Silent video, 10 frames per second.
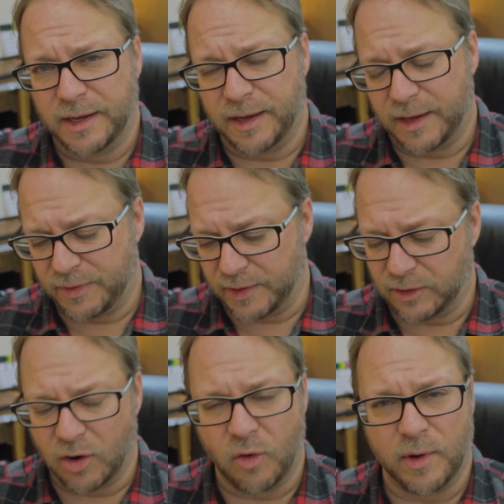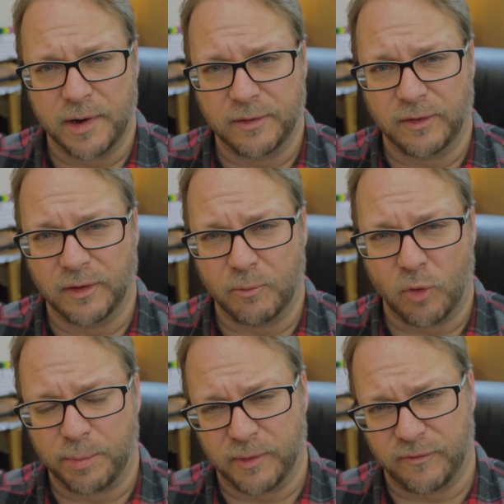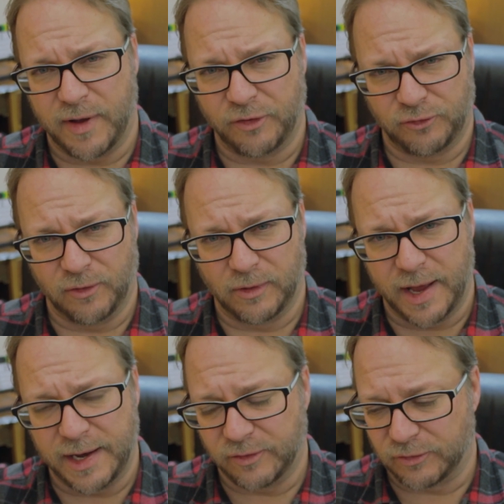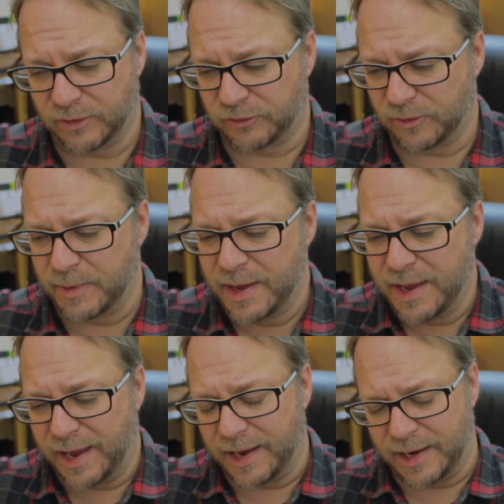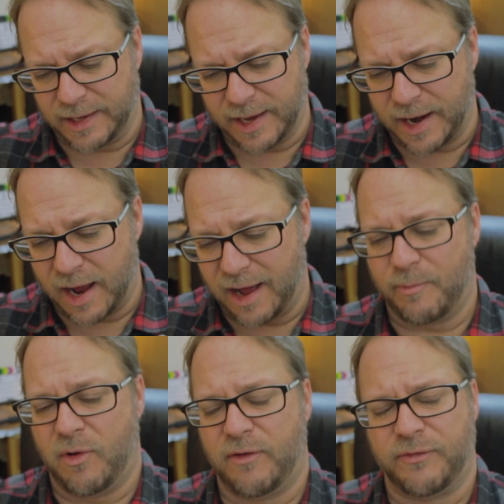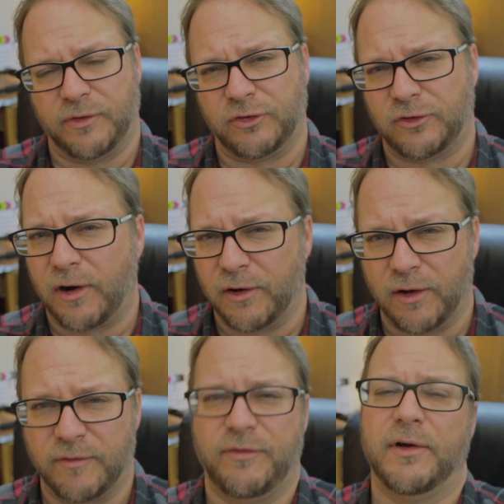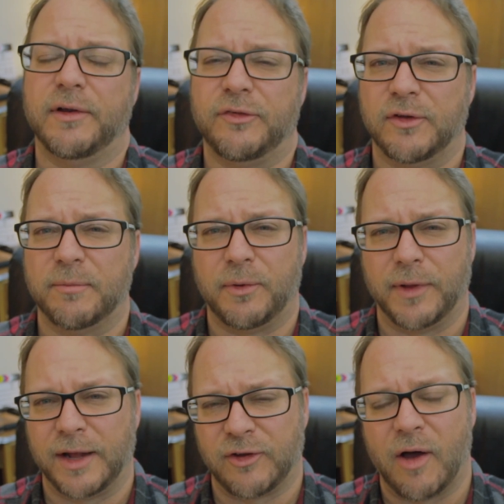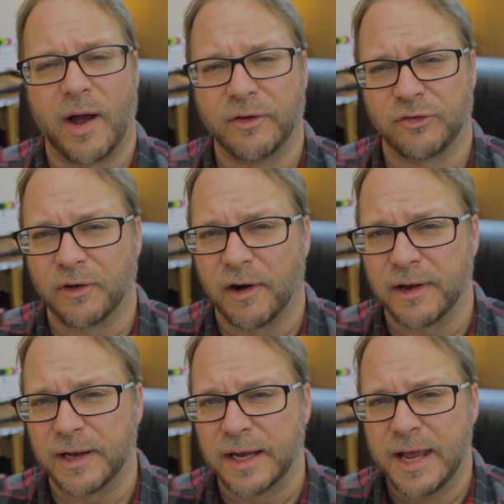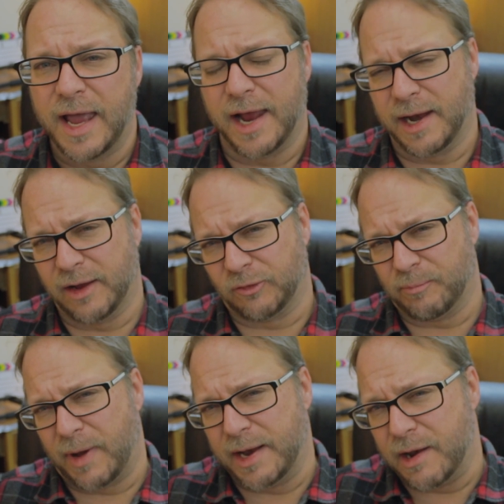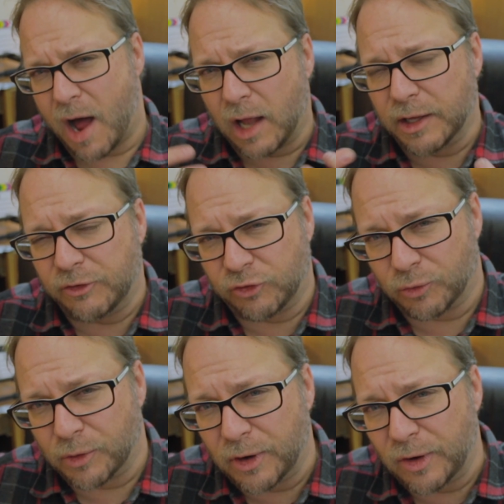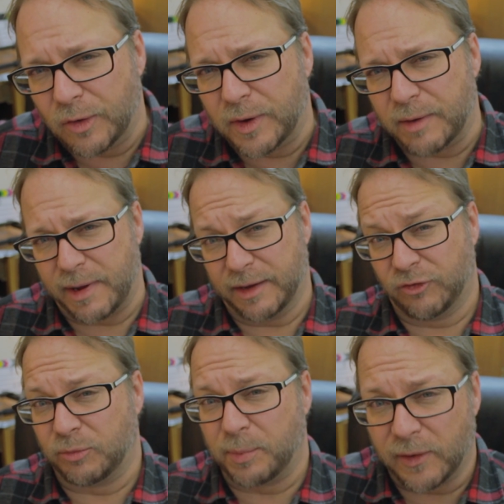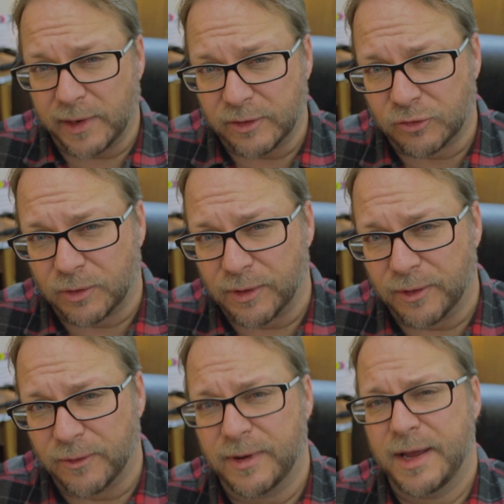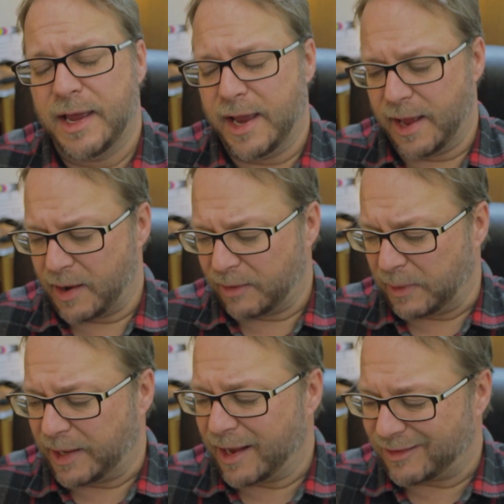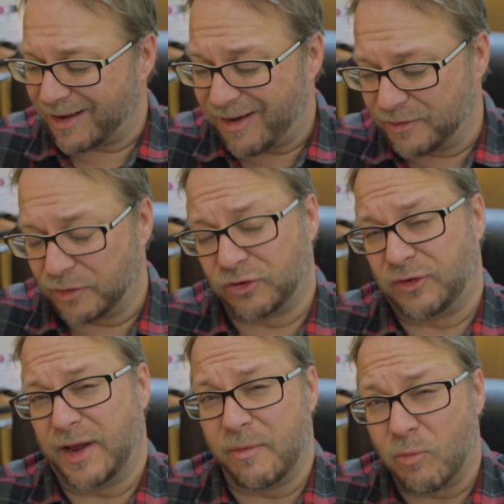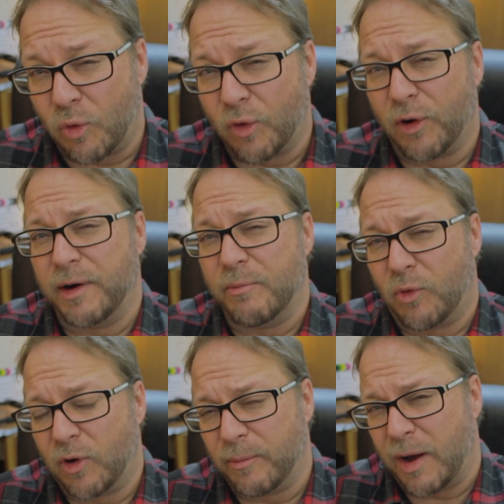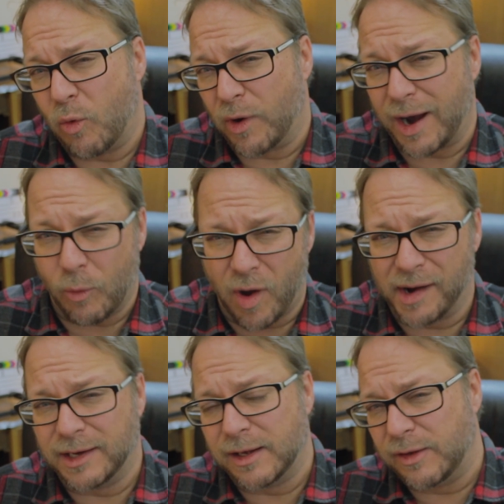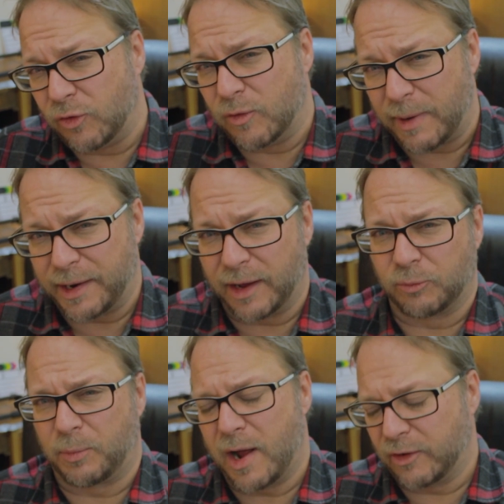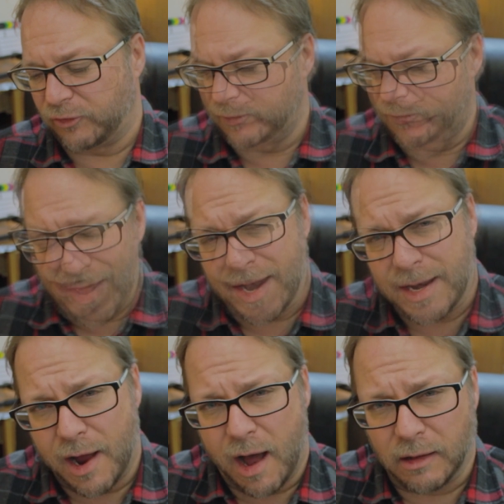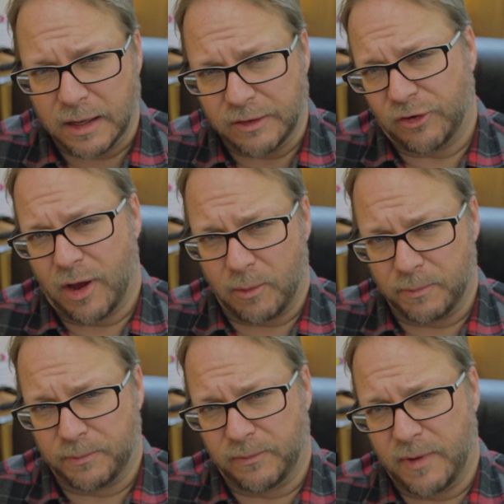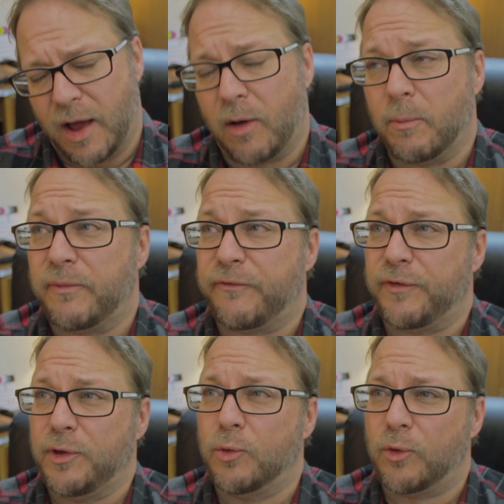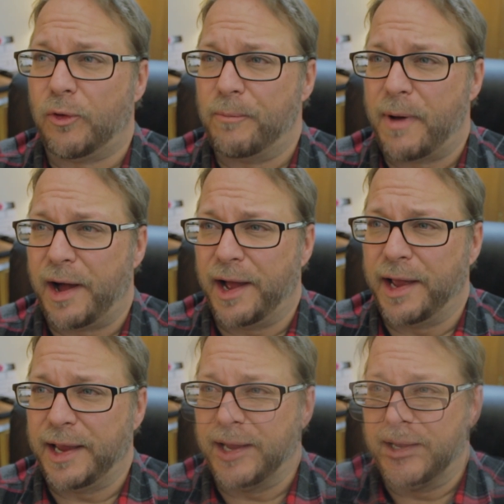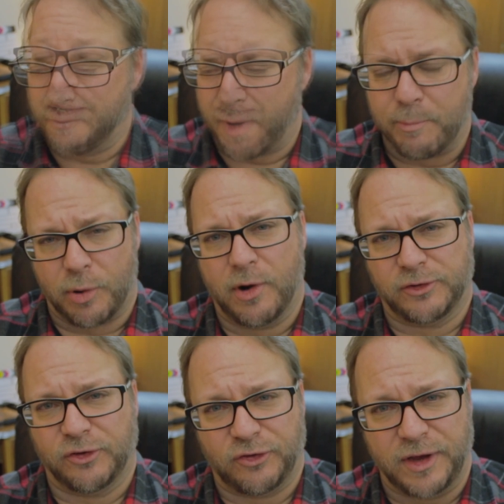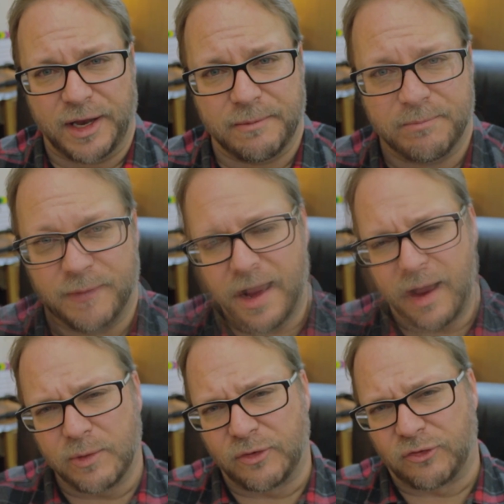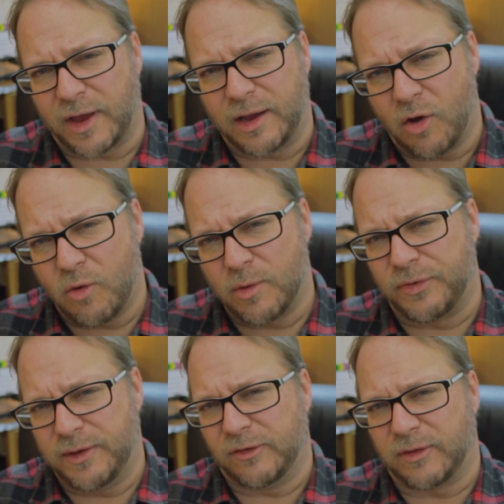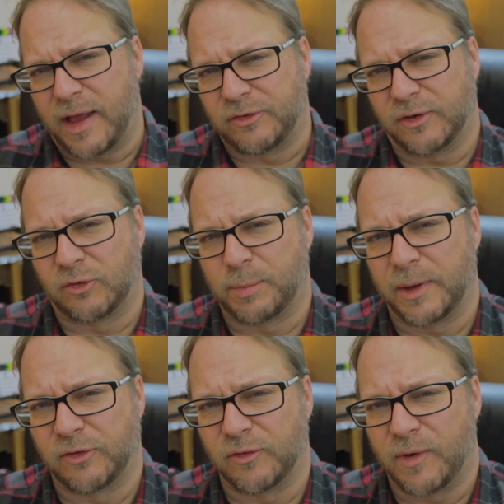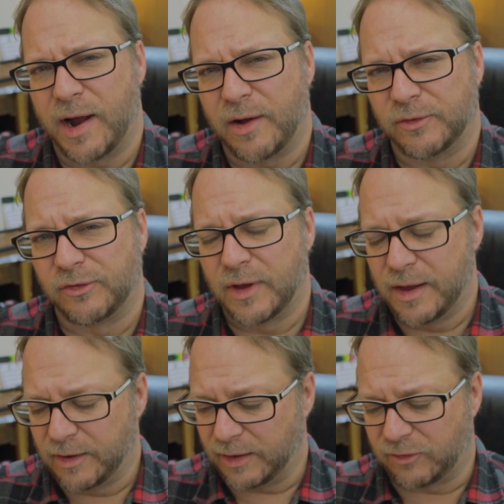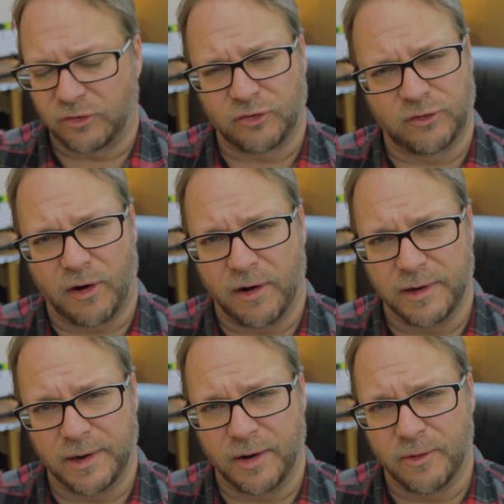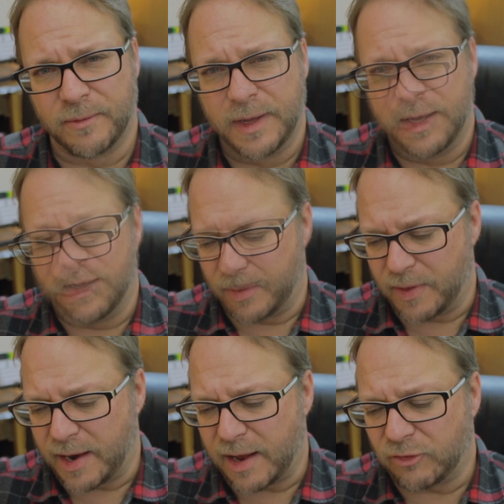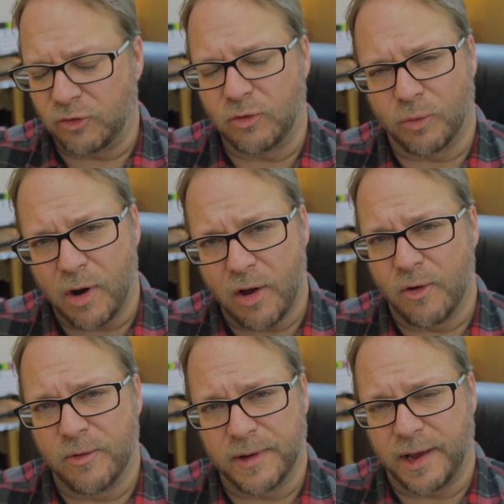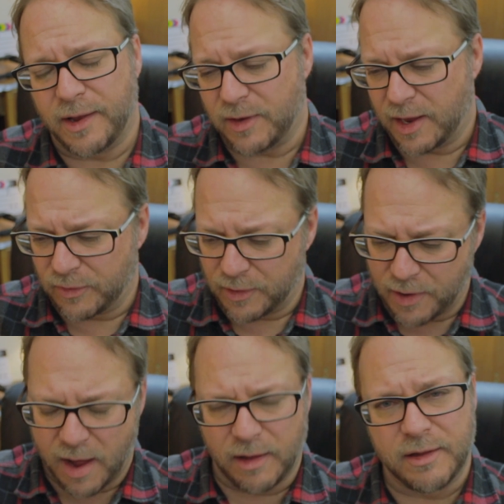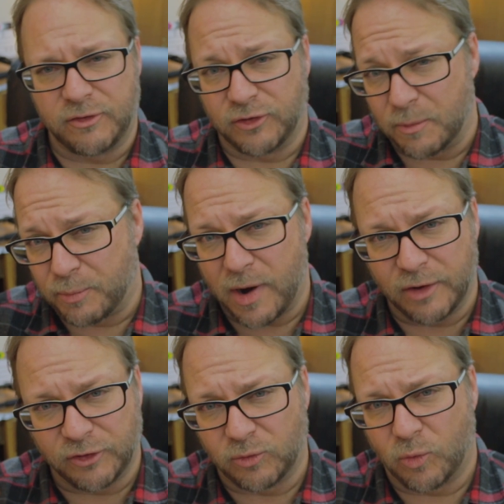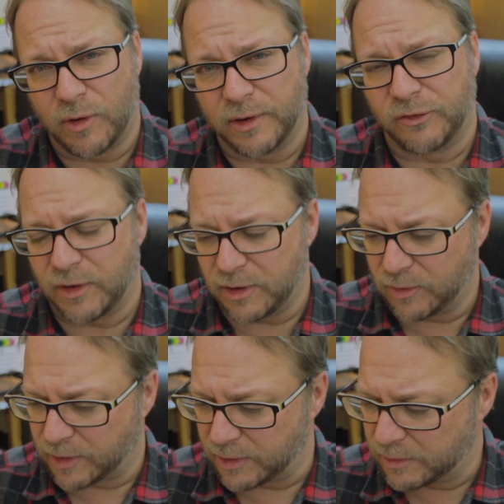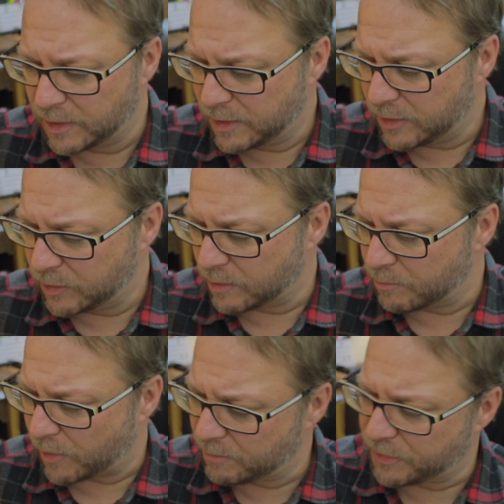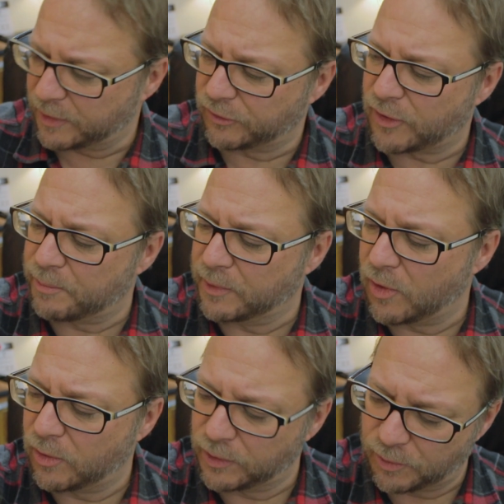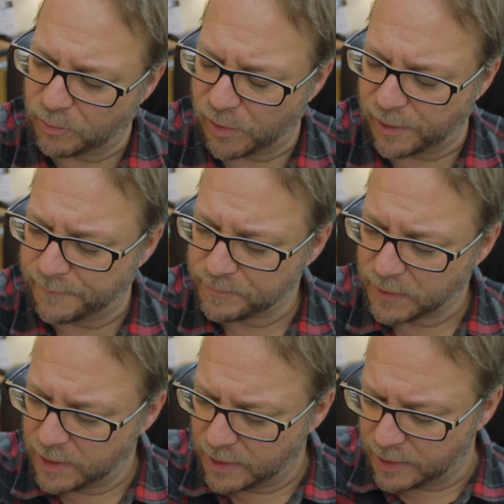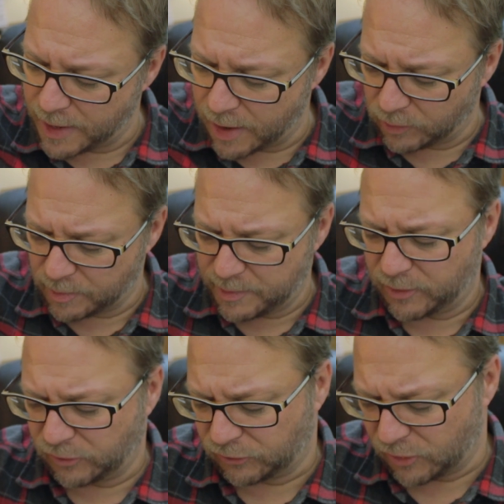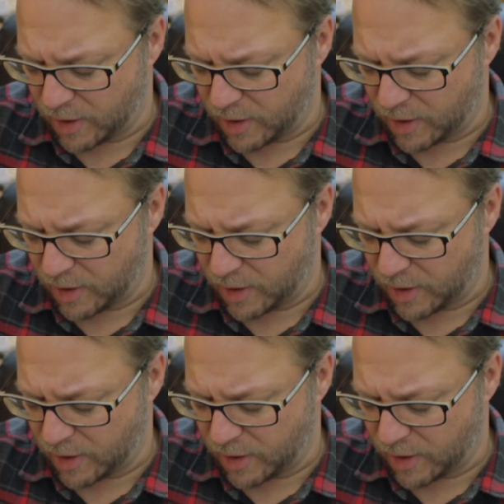than going a more professional lighting system. And again, I'm all for starting off very simple. That's how I started. And as my knowledge grew and my experience grew, and I began to understand more and more about what I wanted to do in my next project, that knowledge helped fuel my purchasing. I would say go with these less expensive routes to start, and then as you grow and the knowledge and the project warrants it, you can bump things up and go a little more. Now, let me just